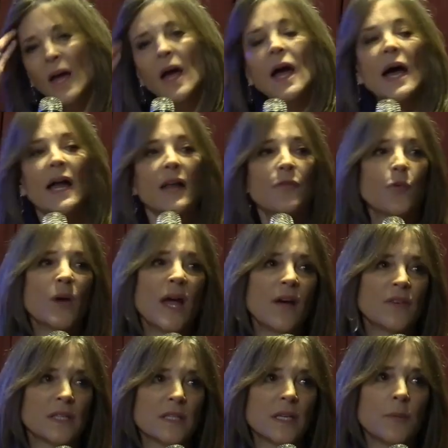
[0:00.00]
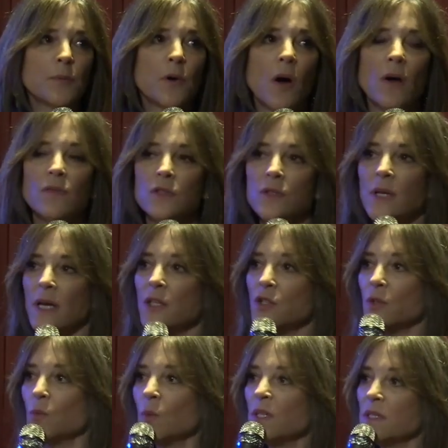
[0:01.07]
And if we have a deep
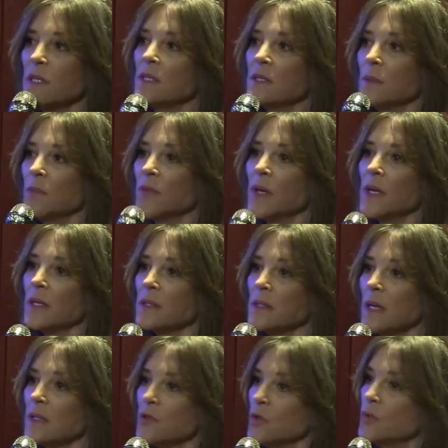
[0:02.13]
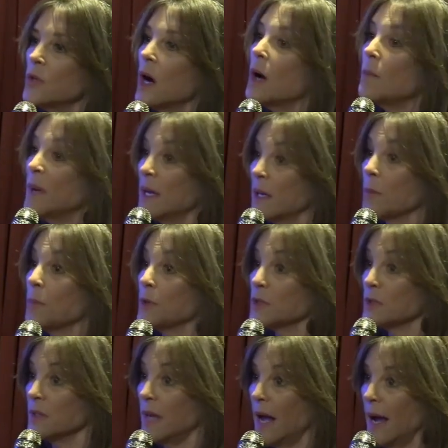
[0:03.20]
conversation, we see some things that do not make a
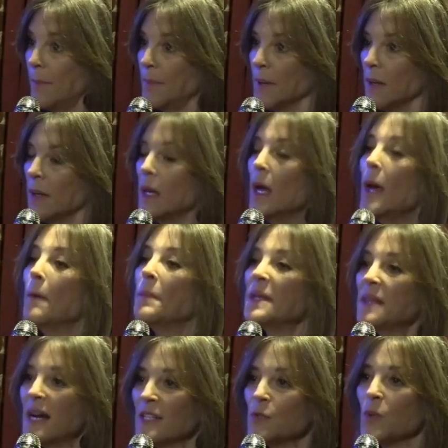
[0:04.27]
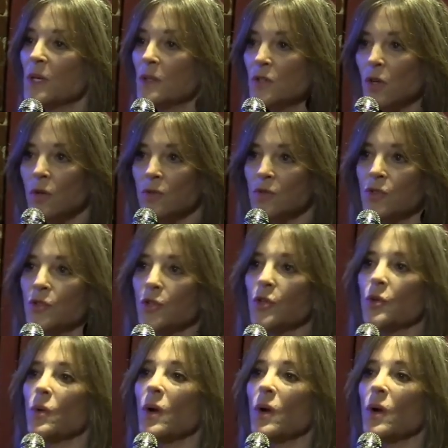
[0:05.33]
person happy. But that's what adults do.